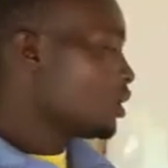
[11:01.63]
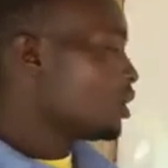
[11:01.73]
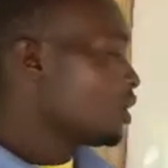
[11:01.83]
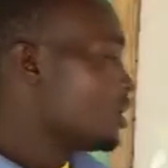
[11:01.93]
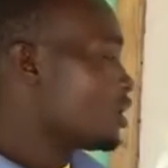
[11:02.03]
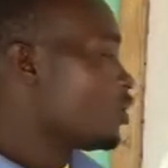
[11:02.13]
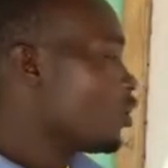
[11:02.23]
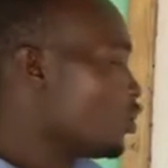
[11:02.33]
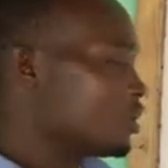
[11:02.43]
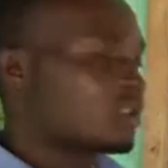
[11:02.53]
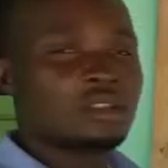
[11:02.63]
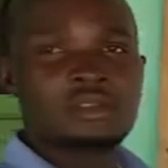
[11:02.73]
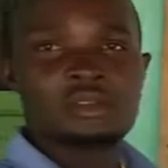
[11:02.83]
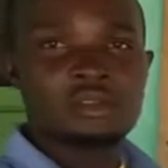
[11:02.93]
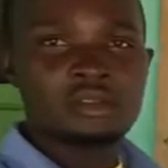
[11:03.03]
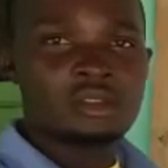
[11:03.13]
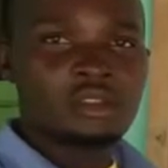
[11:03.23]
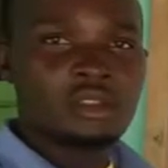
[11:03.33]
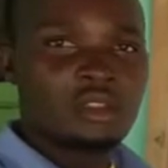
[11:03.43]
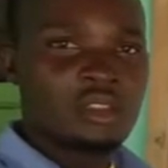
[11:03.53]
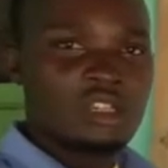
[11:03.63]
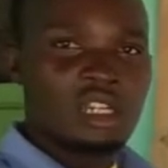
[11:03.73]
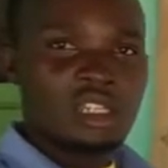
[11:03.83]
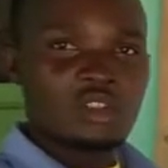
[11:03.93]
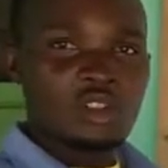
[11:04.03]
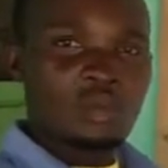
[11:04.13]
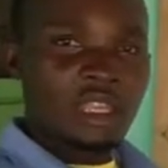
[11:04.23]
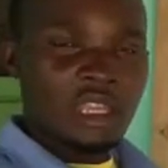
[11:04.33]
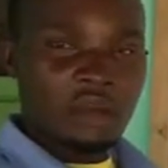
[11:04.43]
it is cooled. It does not pick any